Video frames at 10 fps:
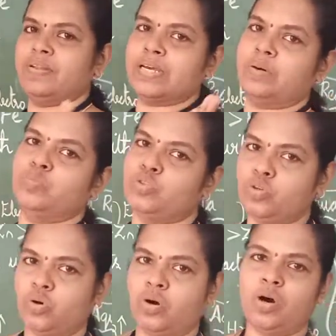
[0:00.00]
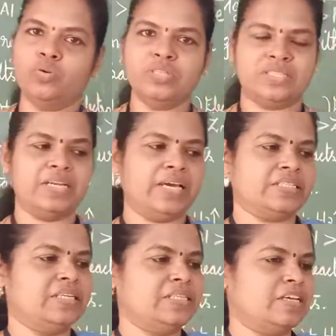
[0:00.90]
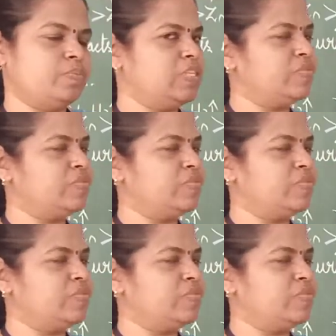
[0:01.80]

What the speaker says: we will come to know how this reaction takes place.